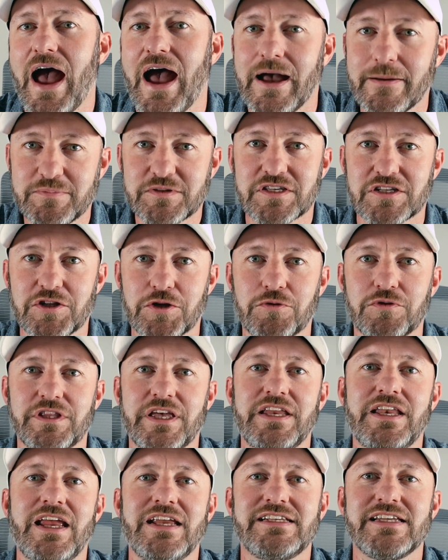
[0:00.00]

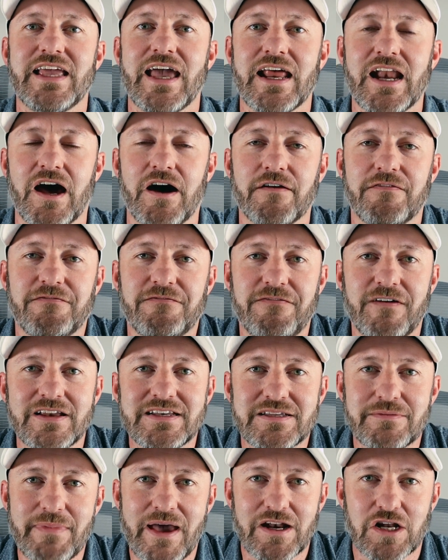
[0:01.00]
absolutely need to get a
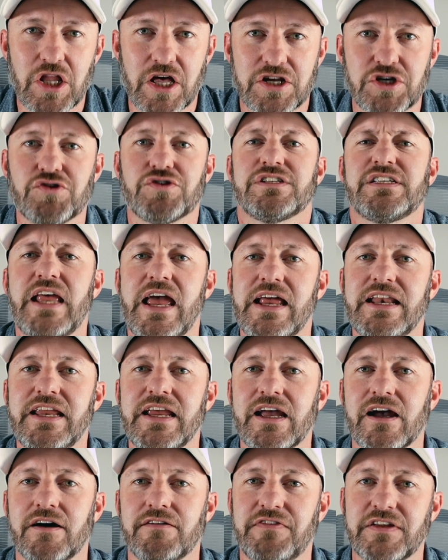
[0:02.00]
fundamental
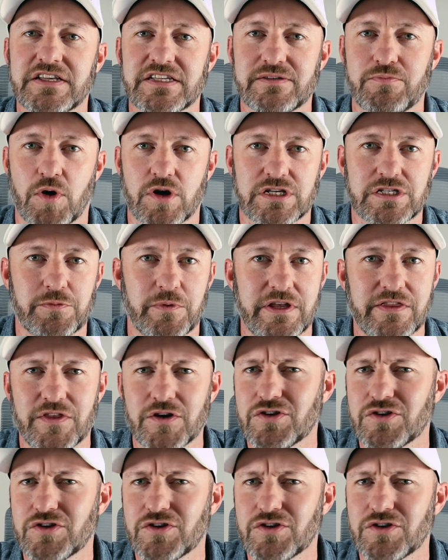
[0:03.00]
understanding of in SmartSuite.